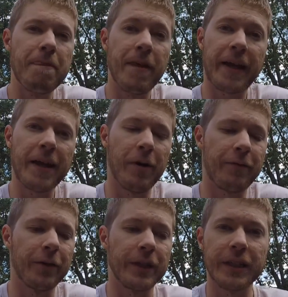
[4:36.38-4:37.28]
they came
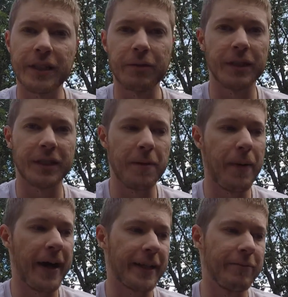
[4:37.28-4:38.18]
off really easy with this
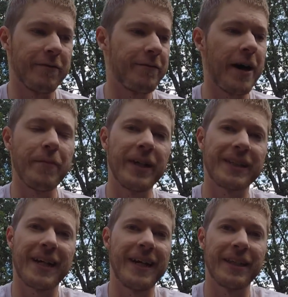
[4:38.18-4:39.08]
impact. I mean, 5
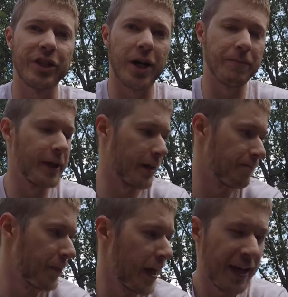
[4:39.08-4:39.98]
minutes and I had the job done.
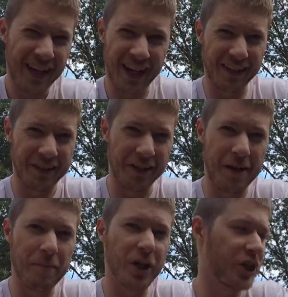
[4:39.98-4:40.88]
Got a little
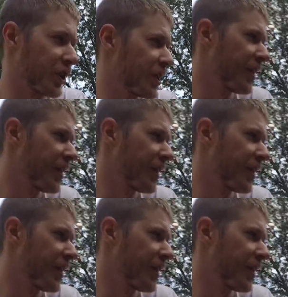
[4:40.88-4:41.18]
ambitious.